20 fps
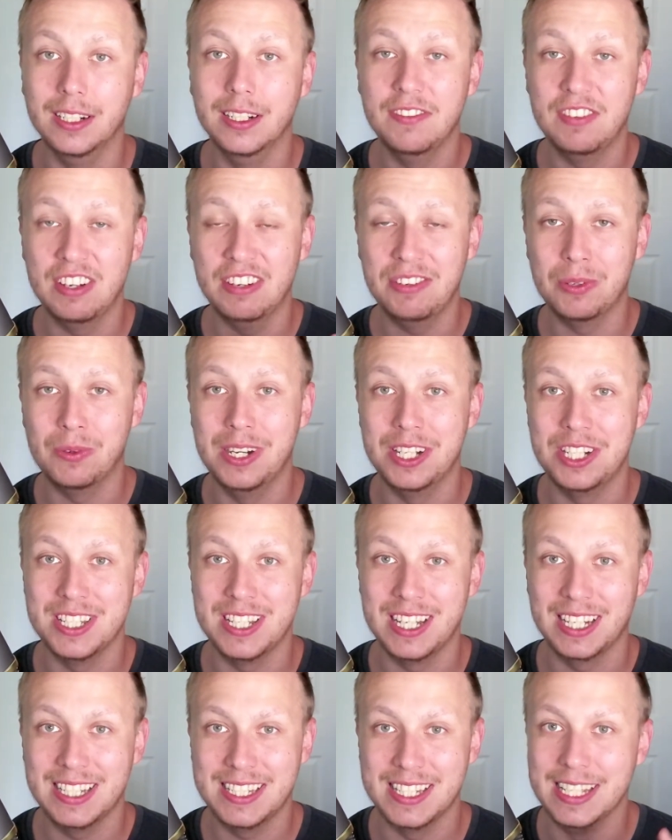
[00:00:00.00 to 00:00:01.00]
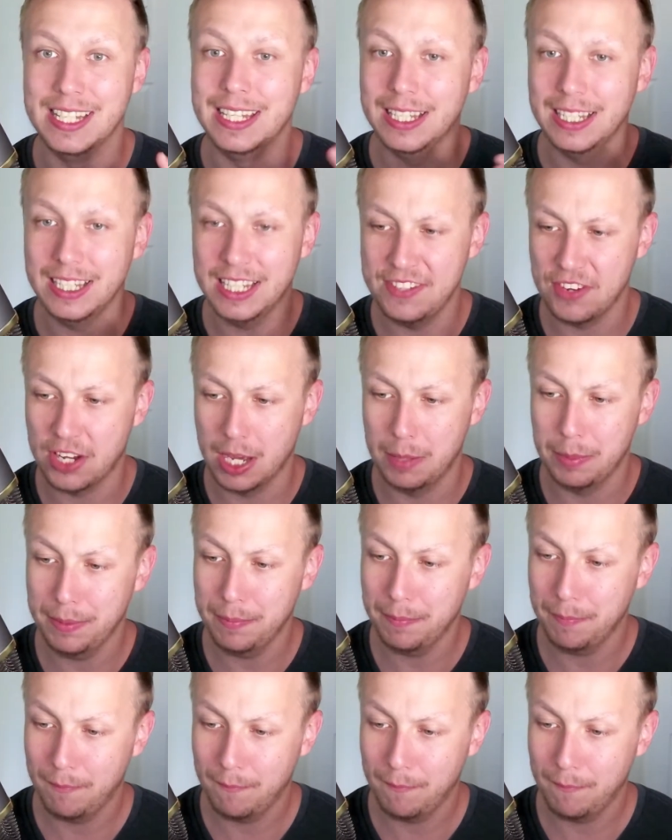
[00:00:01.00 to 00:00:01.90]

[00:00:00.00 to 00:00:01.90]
If you have any questions, like I said, leave a comment.